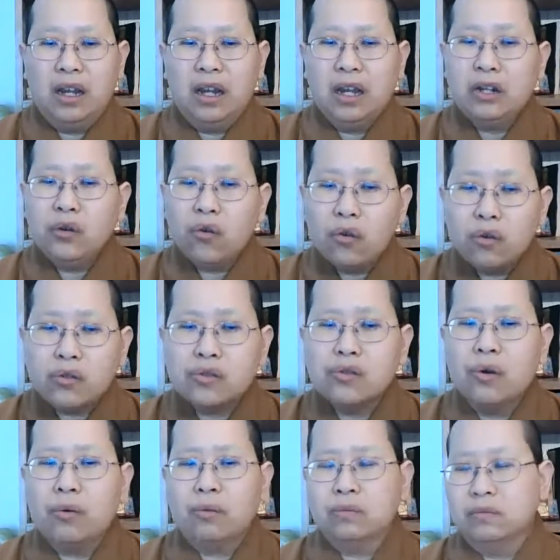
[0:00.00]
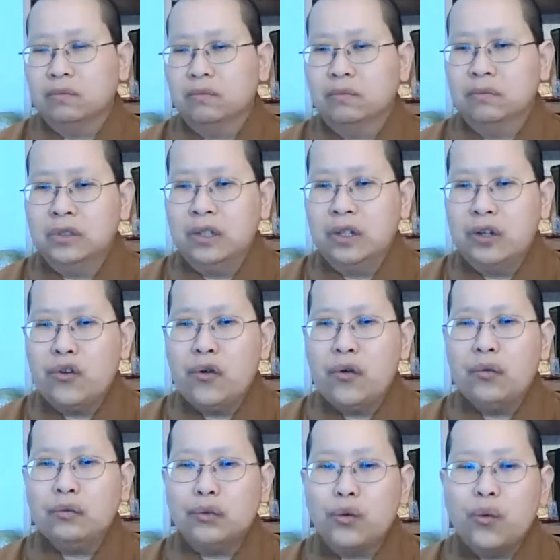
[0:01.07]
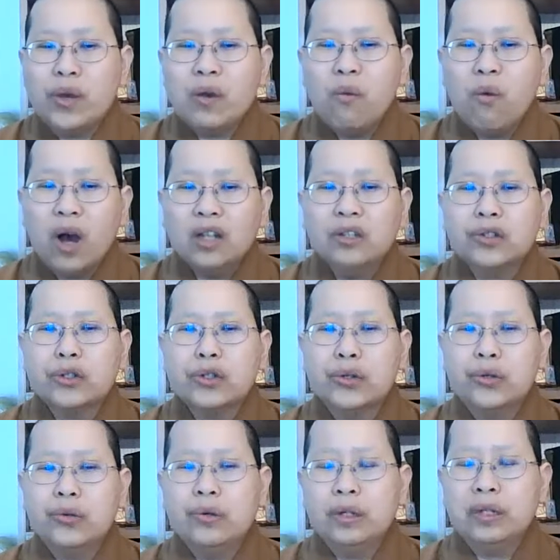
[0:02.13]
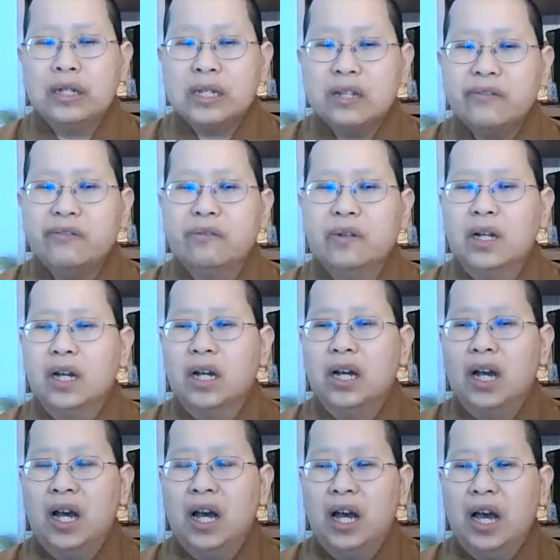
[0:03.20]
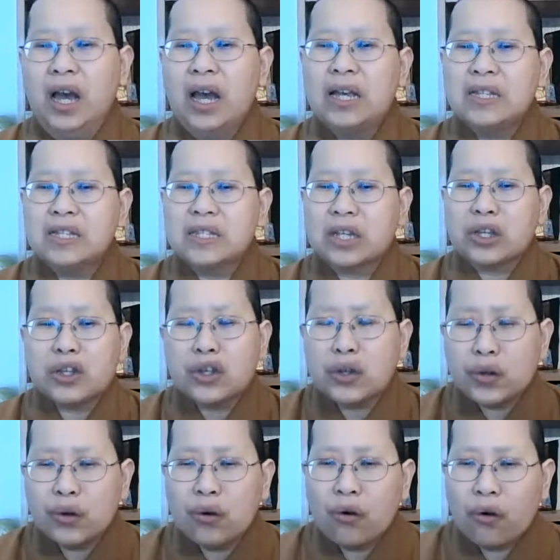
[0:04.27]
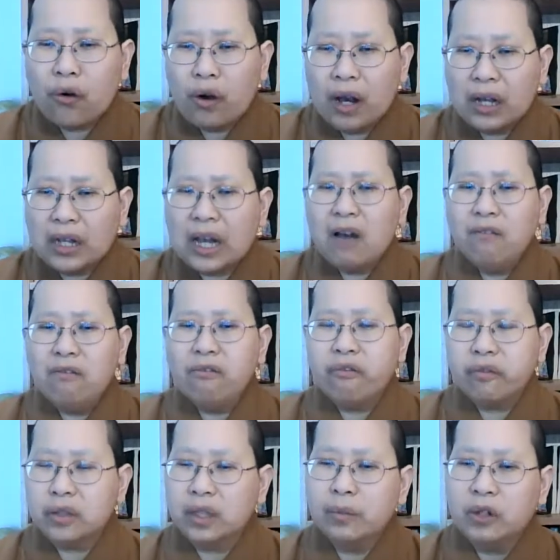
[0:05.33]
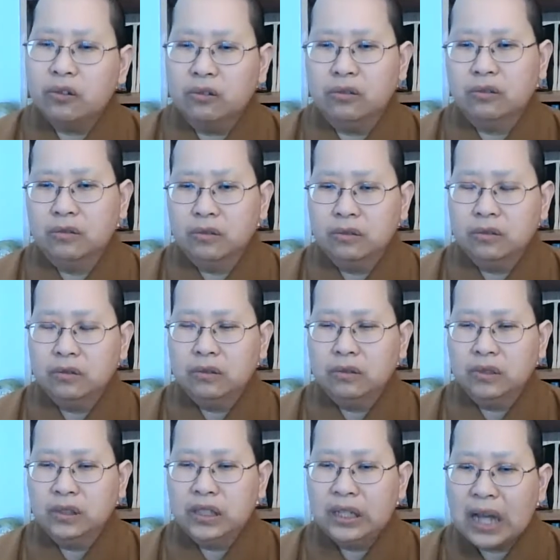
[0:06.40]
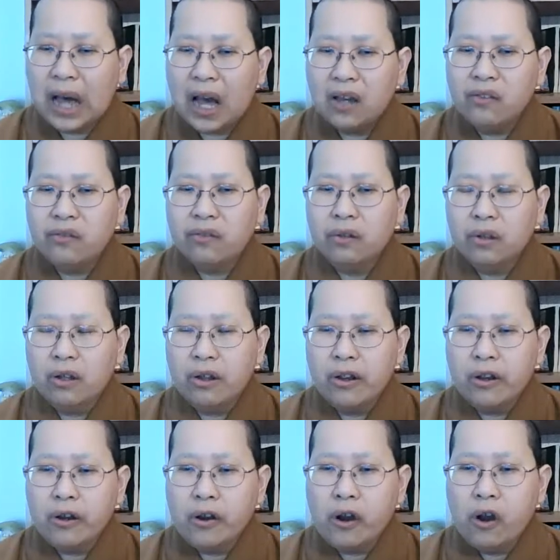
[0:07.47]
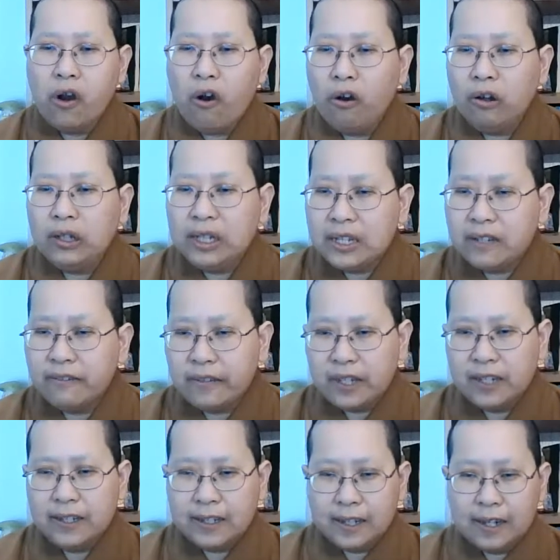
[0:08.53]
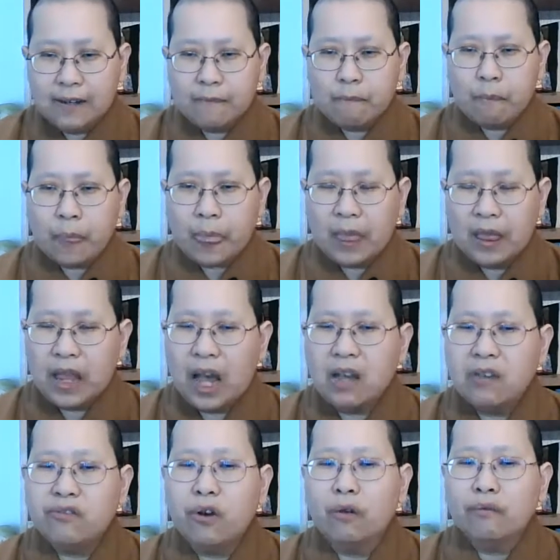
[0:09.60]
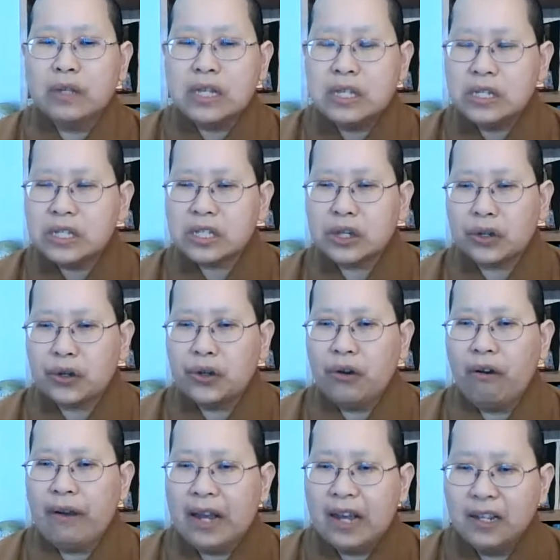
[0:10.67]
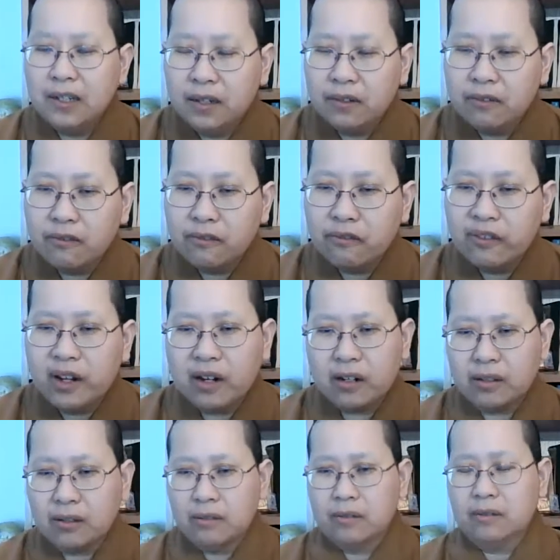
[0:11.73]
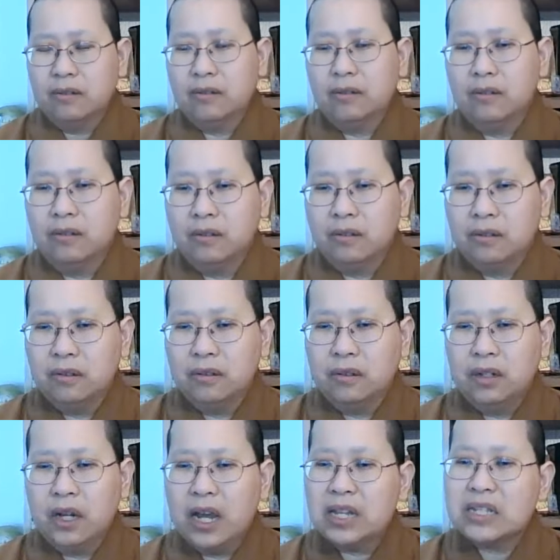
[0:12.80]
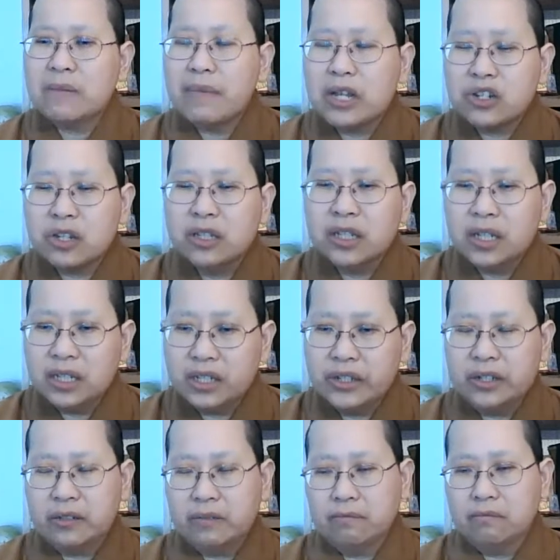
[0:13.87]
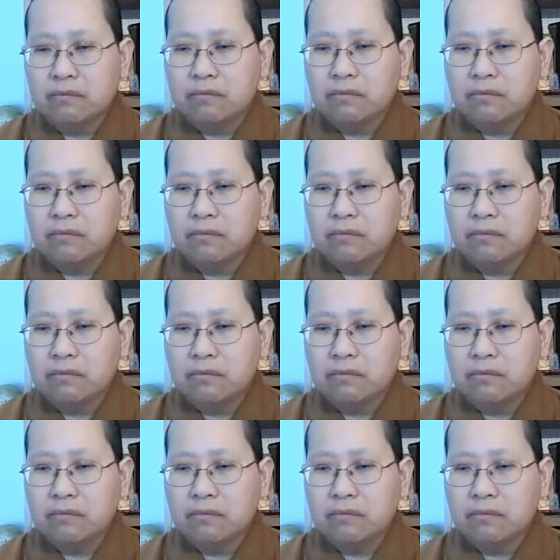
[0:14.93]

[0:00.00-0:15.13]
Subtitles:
And also, do we want to live a secure, comfortable life, or live in the life of insecure and fear? As I mentioned earlier,